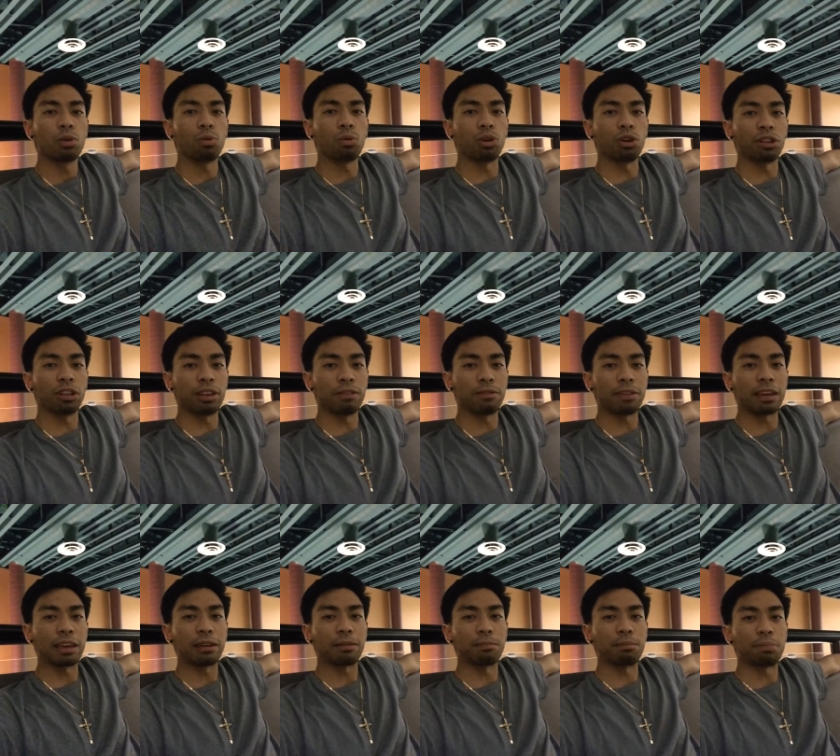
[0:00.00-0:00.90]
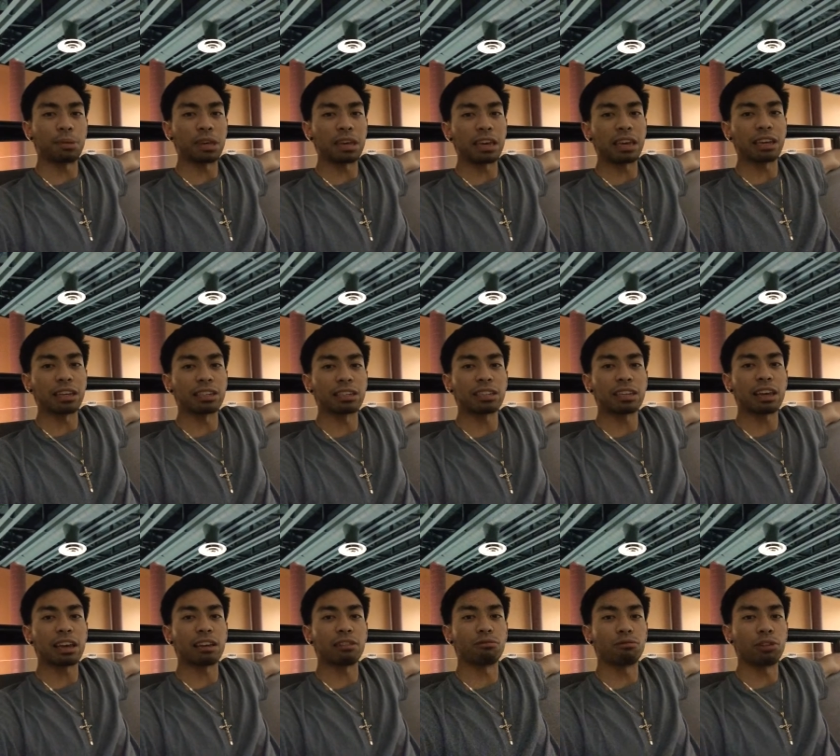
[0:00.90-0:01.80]
were living beings
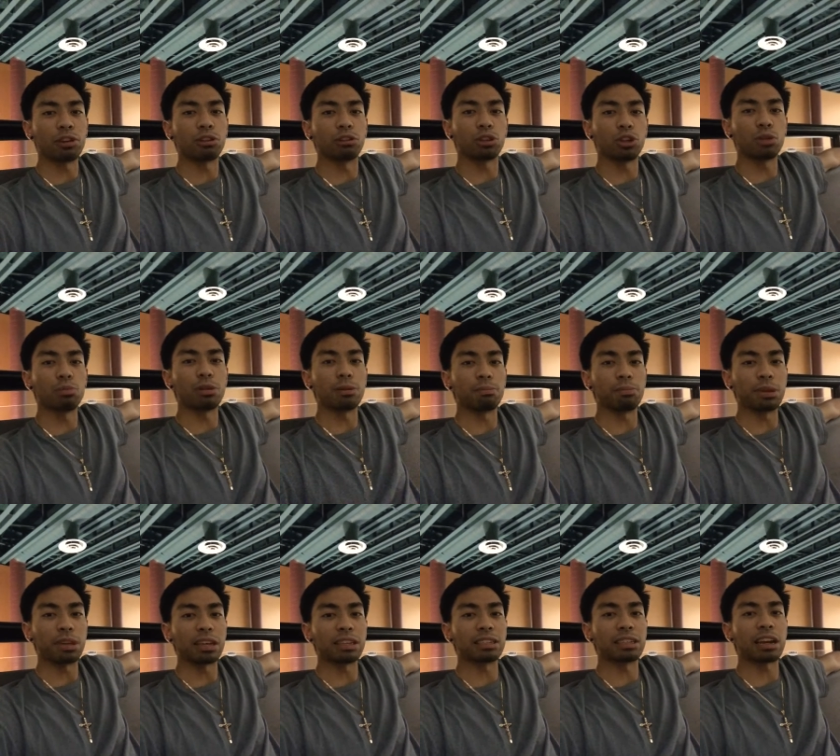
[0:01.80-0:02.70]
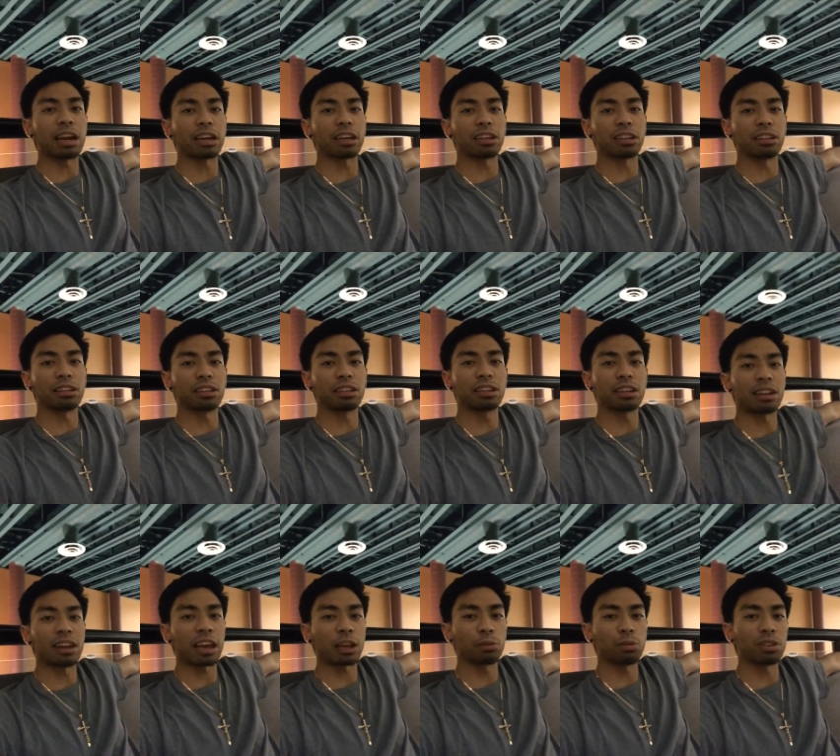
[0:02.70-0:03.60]
and real human beings that I could
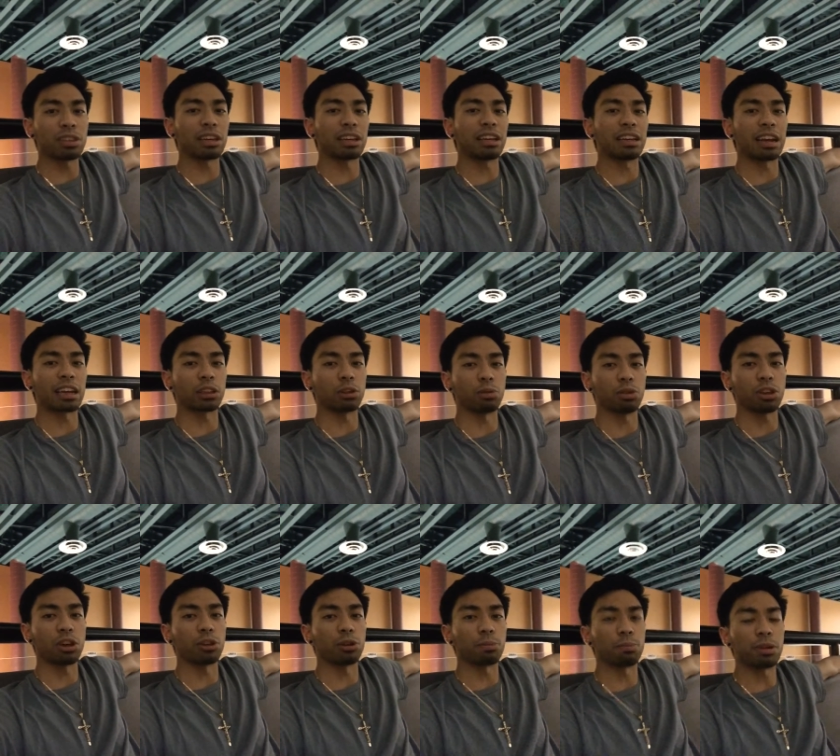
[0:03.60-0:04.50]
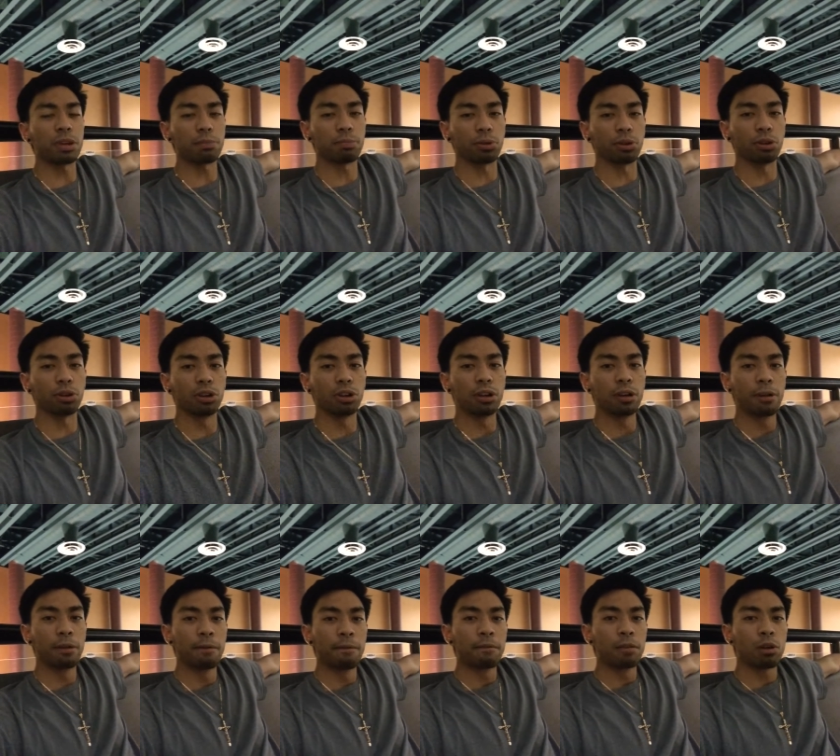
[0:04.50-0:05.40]
connect with and connected with other people,
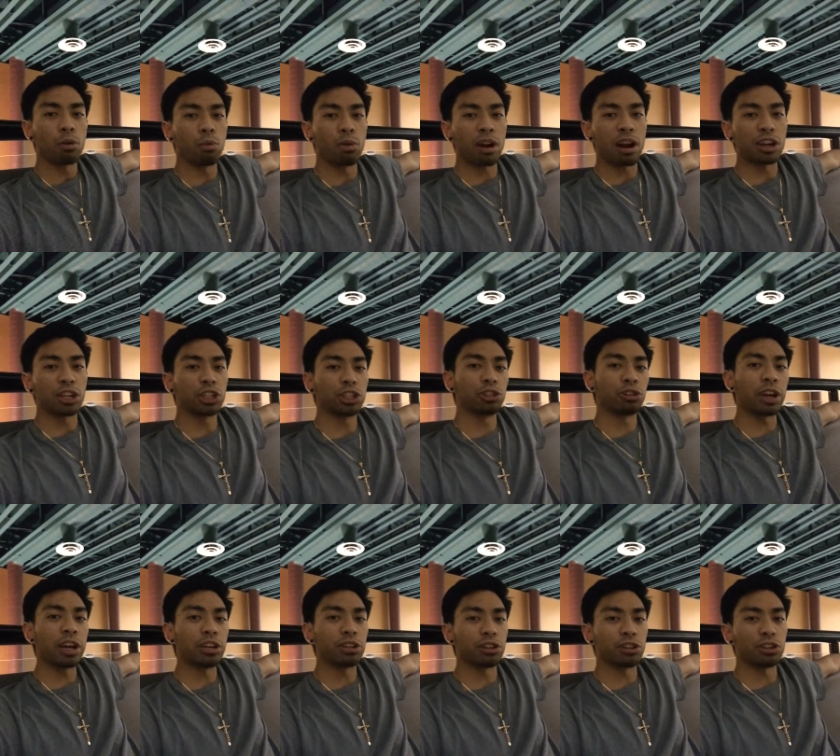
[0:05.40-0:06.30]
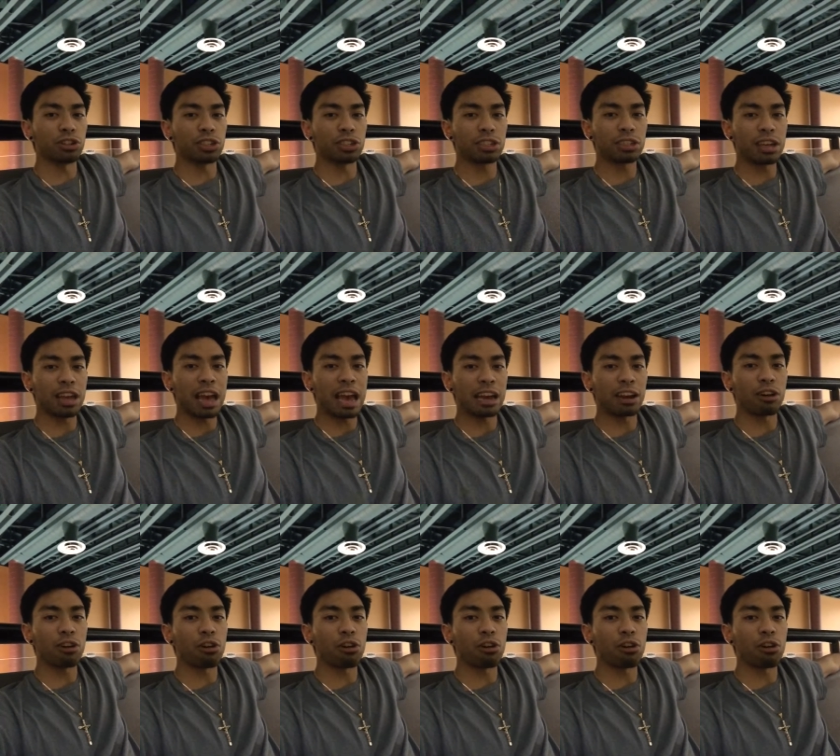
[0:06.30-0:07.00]
whereas strangers had